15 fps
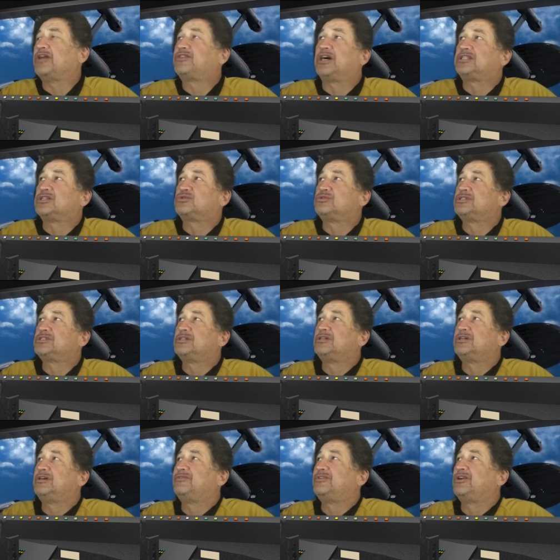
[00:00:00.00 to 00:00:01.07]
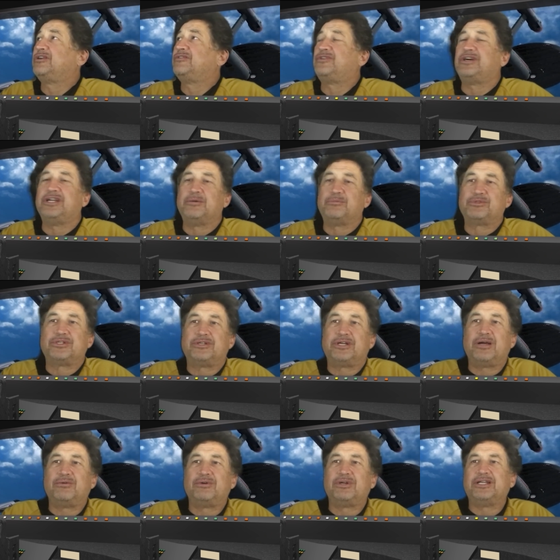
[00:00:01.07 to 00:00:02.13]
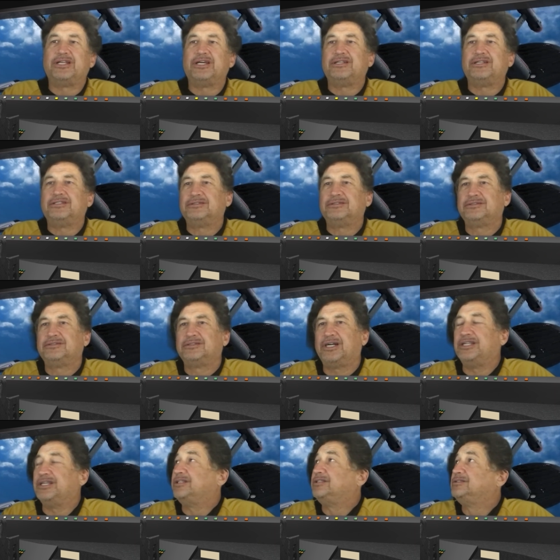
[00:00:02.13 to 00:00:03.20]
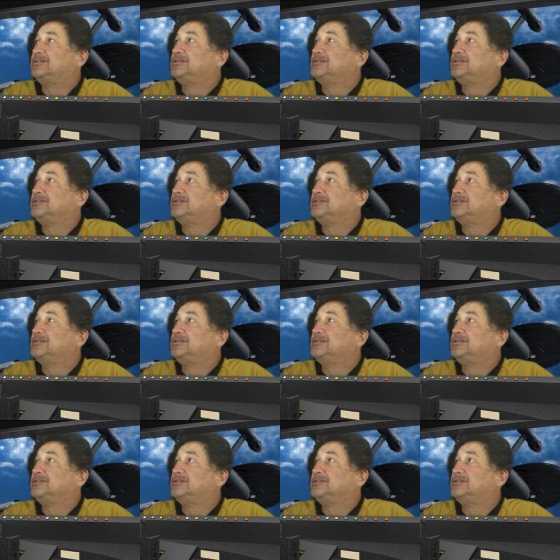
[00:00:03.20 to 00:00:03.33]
thought this was a very fun episode. I really did. I did.